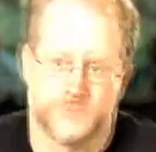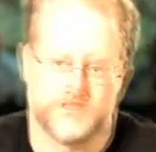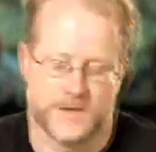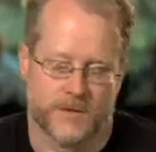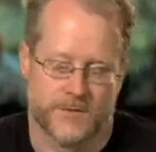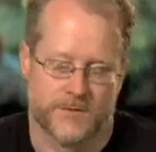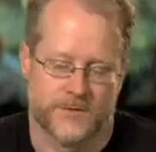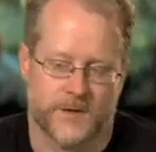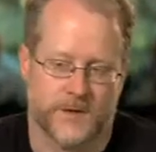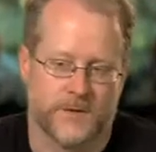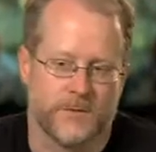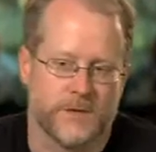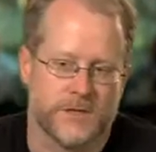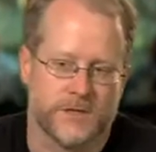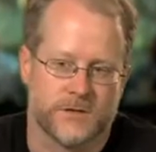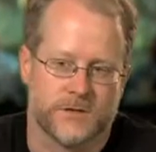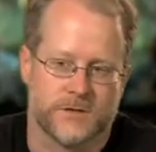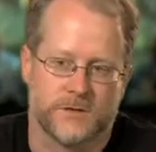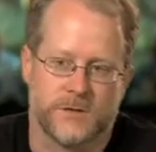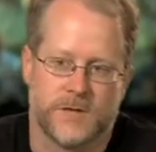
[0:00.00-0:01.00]
The other thing we
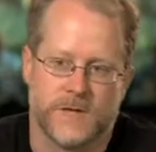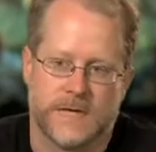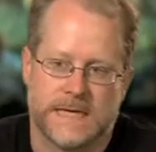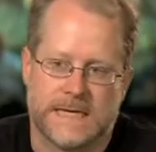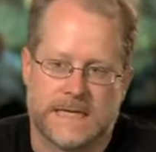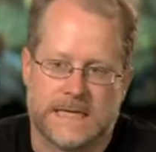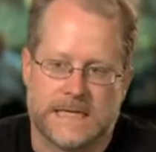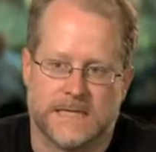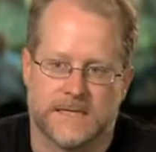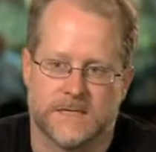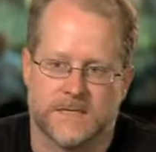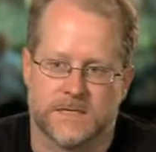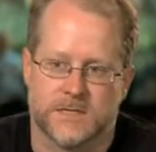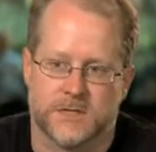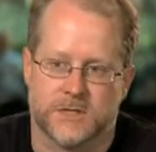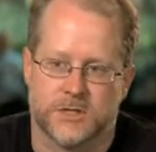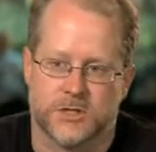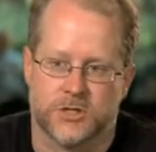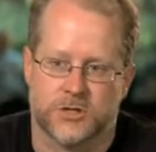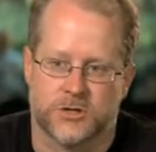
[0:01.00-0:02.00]
do
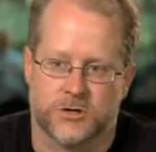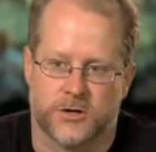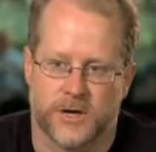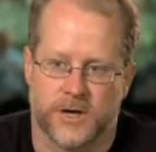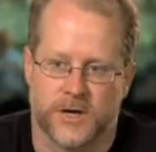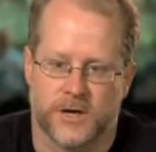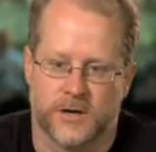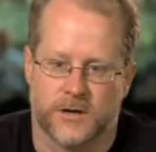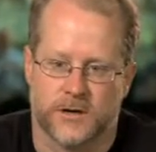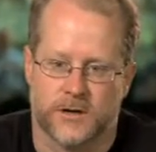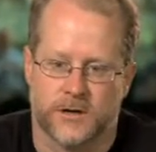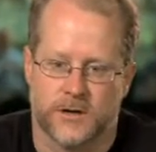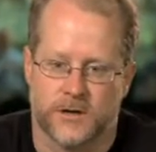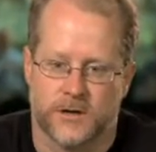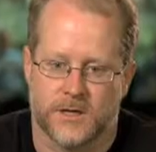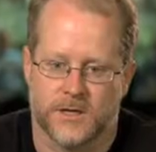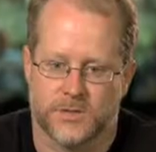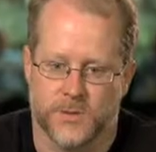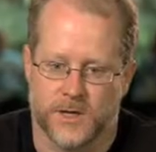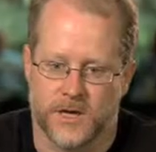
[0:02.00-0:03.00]
is
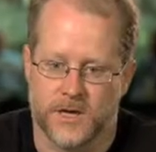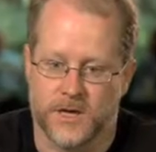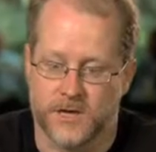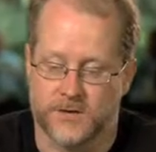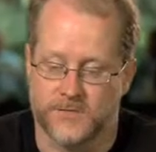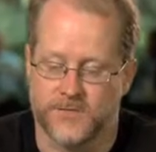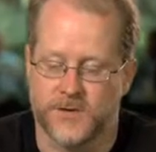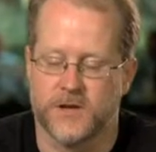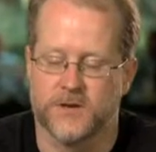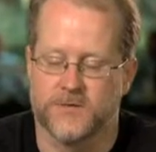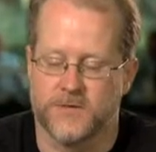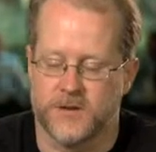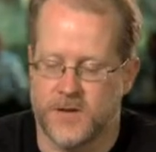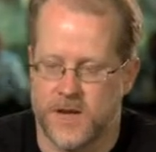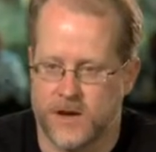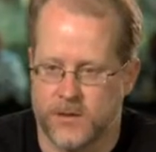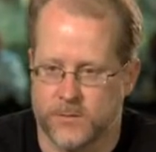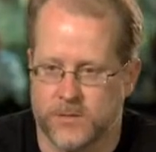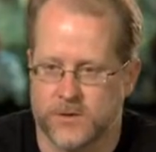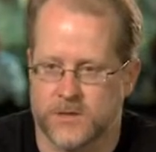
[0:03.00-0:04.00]
we can configure the
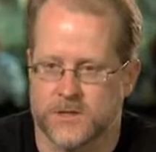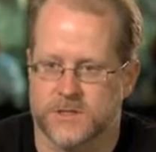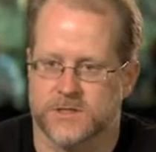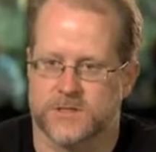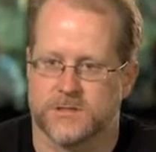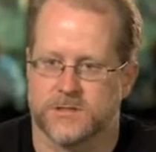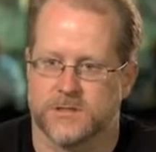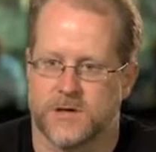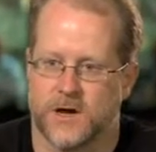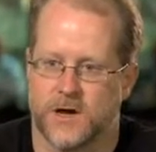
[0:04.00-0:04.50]
networks,